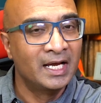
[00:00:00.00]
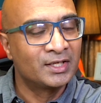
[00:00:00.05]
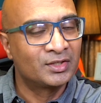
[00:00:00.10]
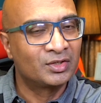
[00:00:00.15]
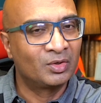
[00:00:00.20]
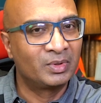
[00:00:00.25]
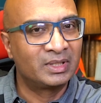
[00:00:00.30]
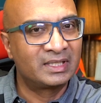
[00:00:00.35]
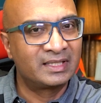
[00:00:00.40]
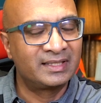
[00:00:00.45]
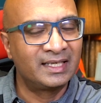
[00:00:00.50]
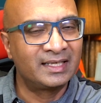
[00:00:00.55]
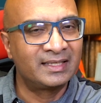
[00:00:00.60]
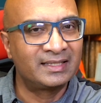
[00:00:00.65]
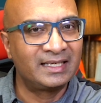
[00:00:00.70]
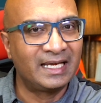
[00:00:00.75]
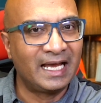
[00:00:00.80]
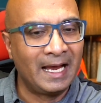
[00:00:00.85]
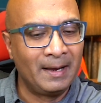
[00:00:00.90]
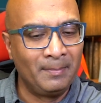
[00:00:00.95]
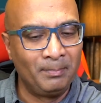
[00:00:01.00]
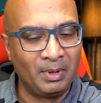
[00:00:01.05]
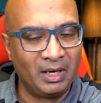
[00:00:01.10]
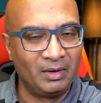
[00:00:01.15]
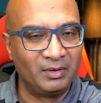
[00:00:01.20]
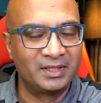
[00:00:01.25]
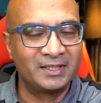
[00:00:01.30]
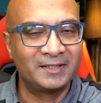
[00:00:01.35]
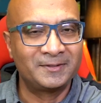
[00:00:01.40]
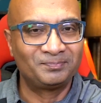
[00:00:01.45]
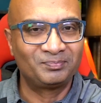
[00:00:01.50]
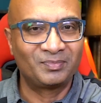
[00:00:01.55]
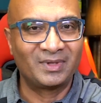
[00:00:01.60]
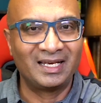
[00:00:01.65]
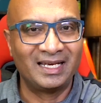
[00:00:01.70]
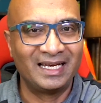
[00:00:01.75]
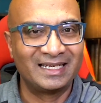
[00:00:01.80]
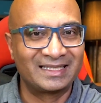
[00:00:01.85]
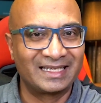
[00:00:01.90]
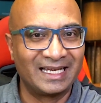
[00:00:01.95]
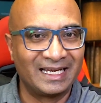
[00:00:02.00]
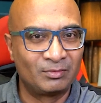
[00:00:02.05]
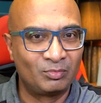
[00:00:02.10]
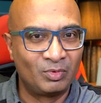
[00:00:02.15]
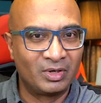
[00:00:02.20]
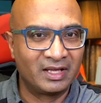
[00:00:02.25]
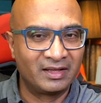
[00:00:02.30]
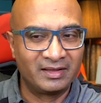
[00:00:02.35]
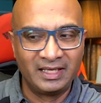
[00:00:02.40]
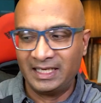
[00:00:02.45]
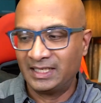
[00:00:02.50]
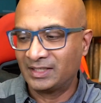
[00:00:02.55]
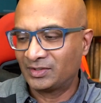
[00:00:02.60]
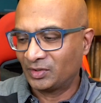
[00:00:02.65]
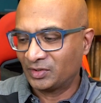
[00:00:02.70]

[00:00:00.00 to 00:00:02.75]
So with 60 amp hours, and let's get one of these.